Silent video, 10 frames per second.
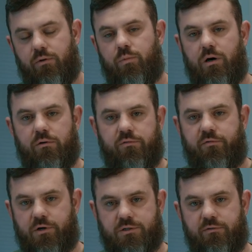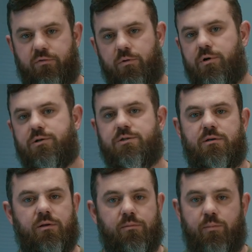Well, first and
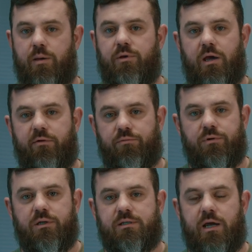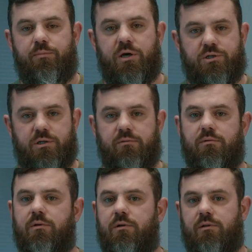foremost, maybe you have a really tight budget.
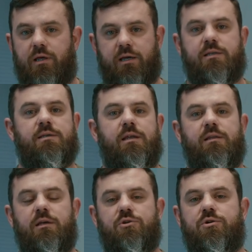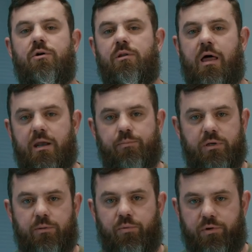Like I said in the intro, a lot of
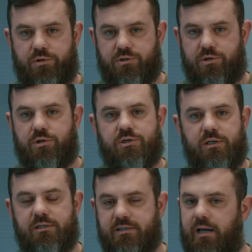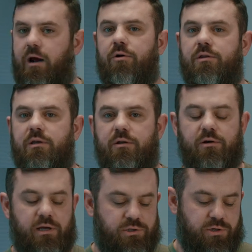people are searching, scouring the
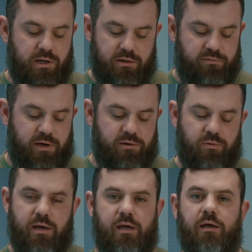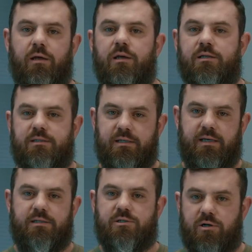internet, trying to find a way to
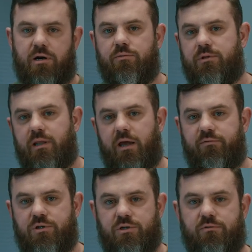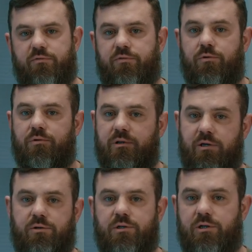get started with night vision for
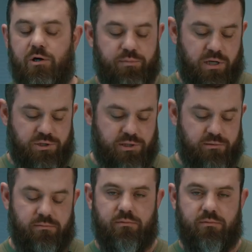little to no budget.